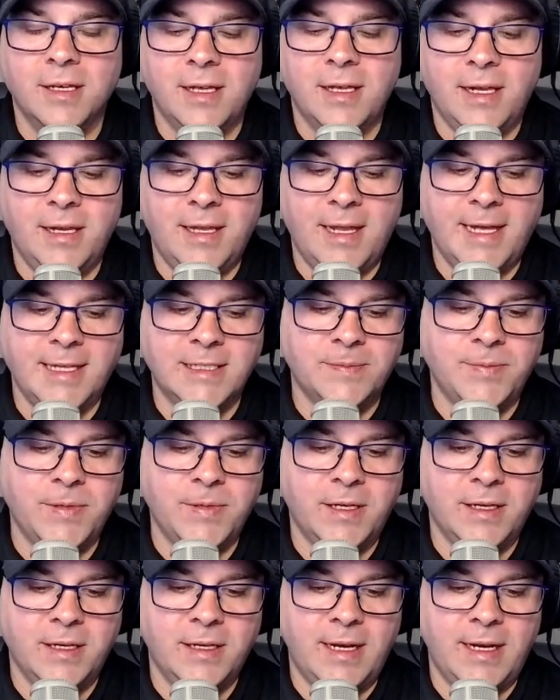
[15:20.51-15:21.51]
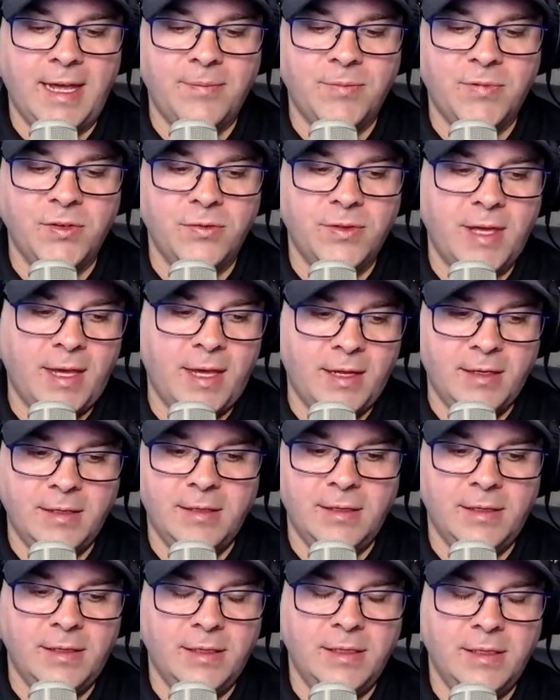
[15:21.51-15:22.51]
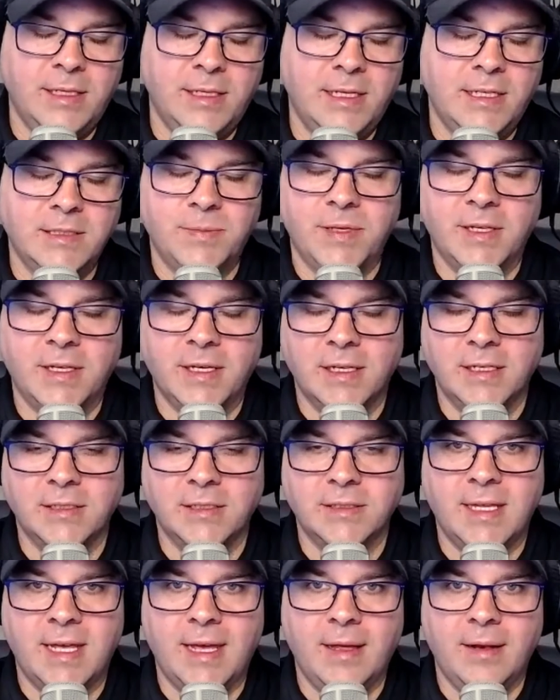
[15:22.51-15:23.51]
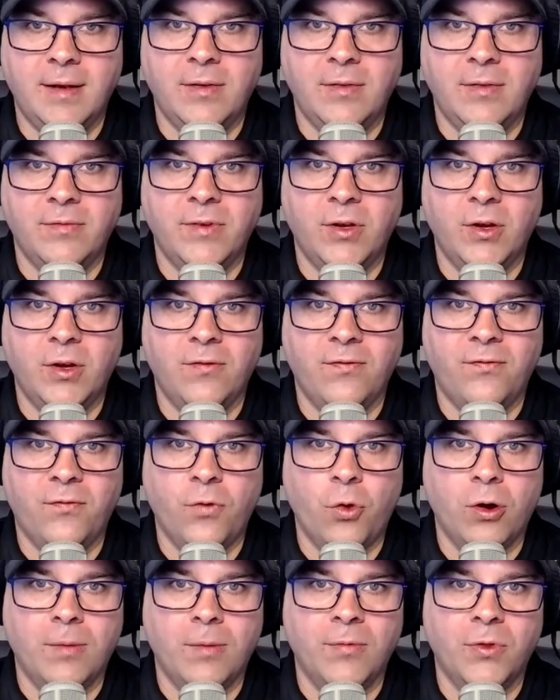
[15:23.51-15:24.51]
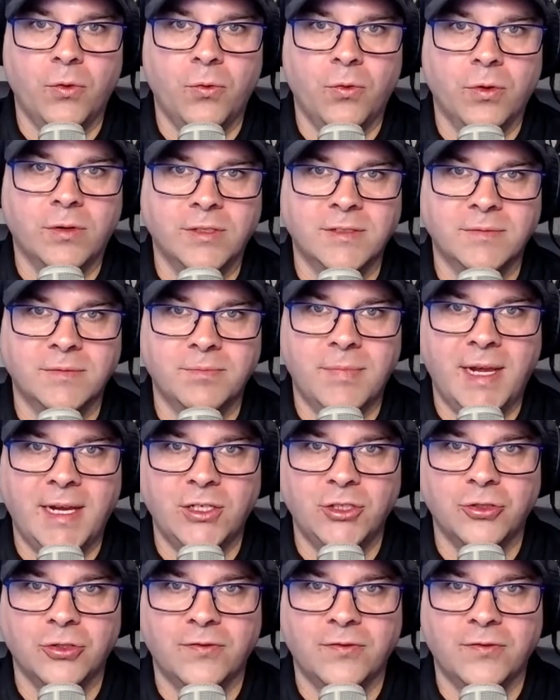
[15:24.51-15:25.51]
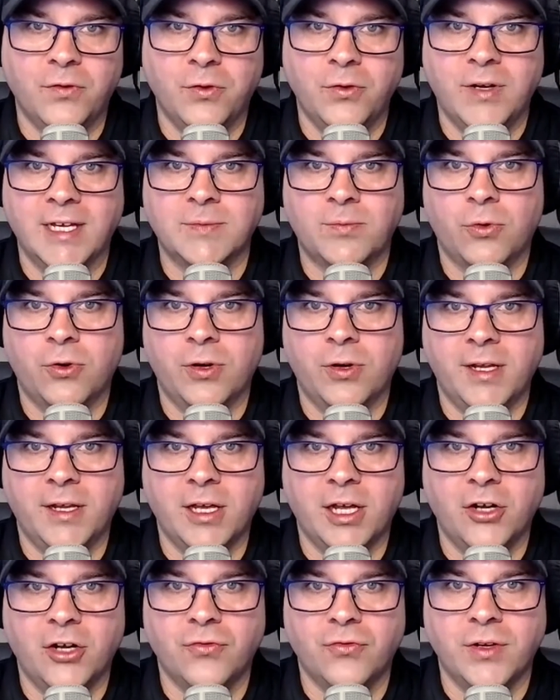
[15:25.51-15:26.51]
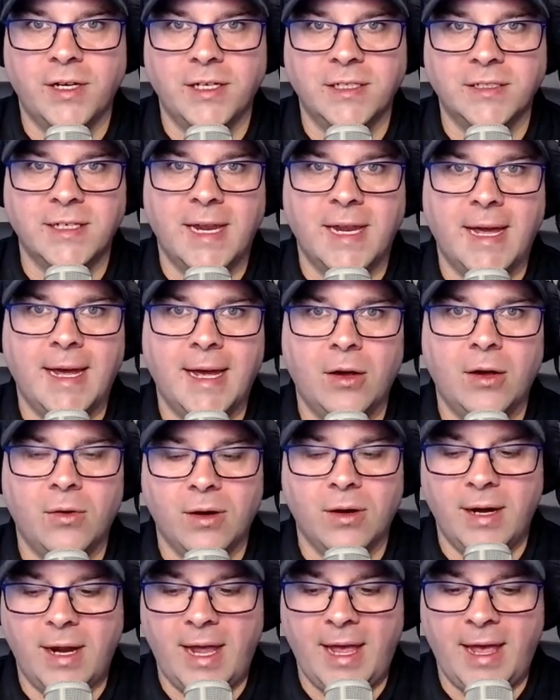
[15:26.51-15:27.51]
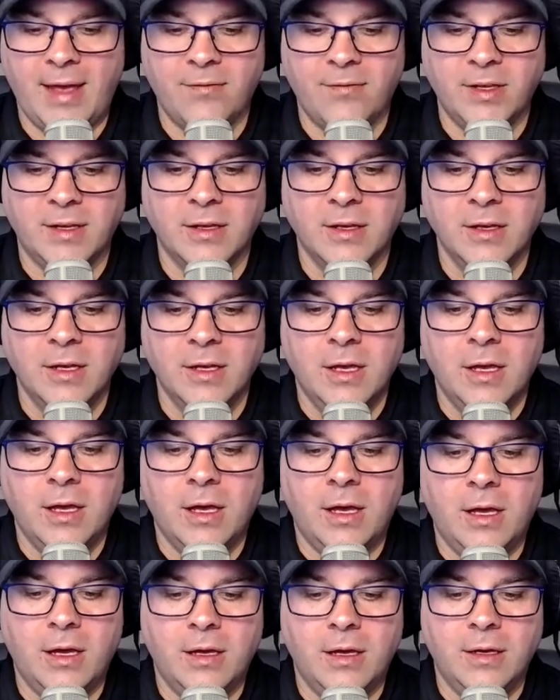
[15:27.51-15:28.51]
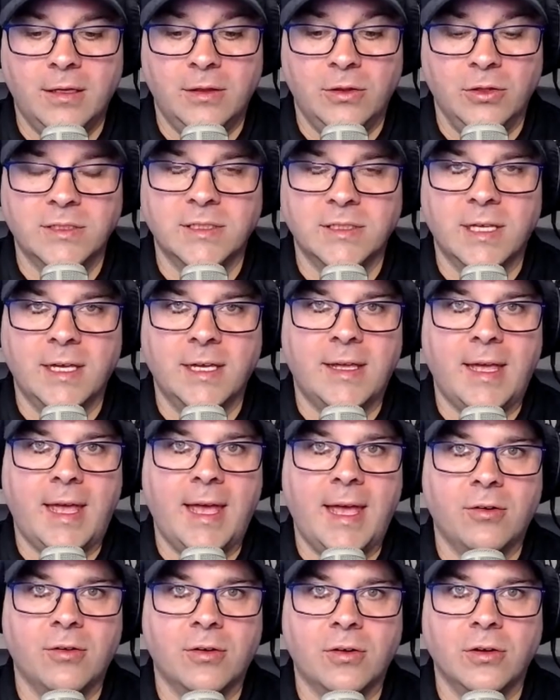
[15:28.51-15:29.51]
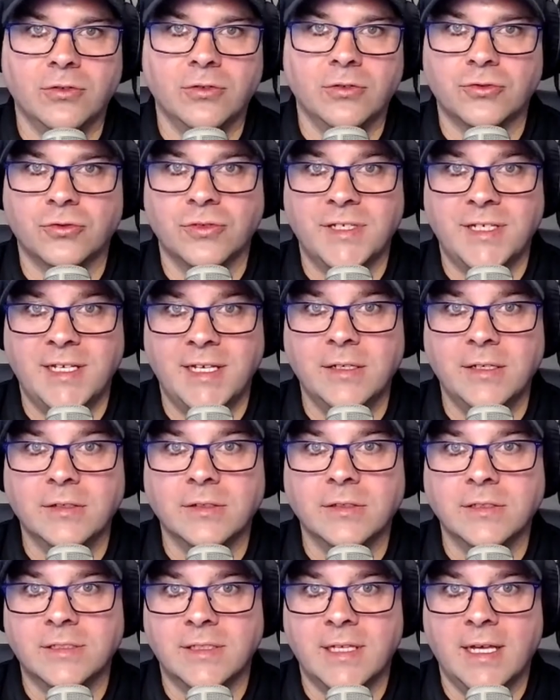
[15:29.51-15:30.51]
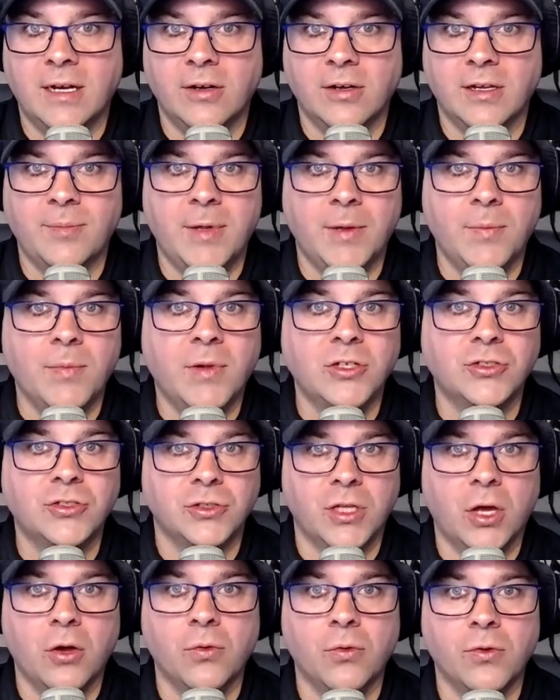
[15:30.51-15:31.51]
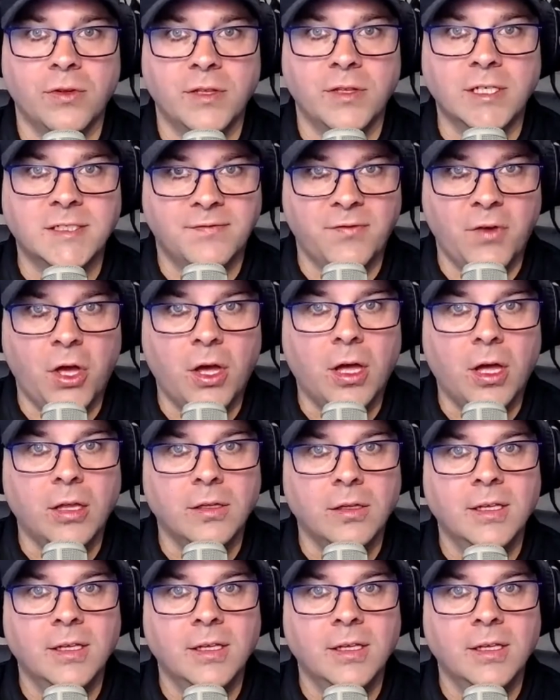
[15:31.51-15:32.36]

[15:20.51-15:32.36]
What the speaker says: And that's because, and I view that is because that, 4 of the world's major food exporting countries now are having, it looks like agricultural yields that are going to be much lower this fall.